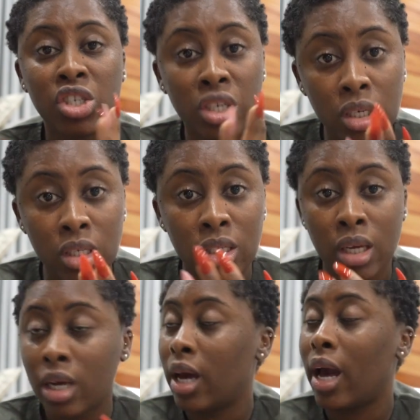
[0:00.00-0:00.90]
cheese
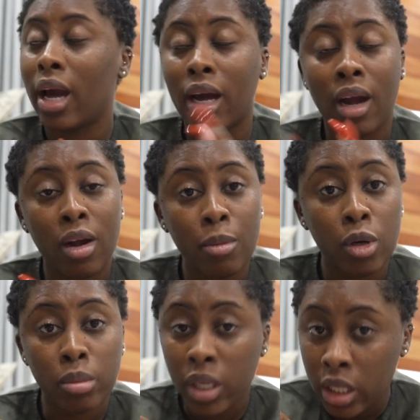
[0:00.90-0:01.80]
and
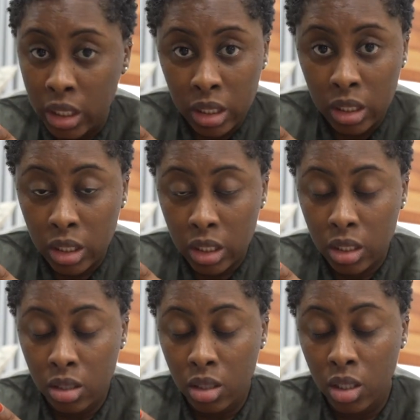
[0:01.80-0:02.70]
caramel mix.
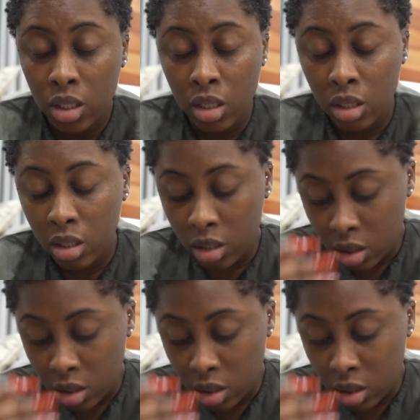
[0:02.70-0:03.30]
Oh.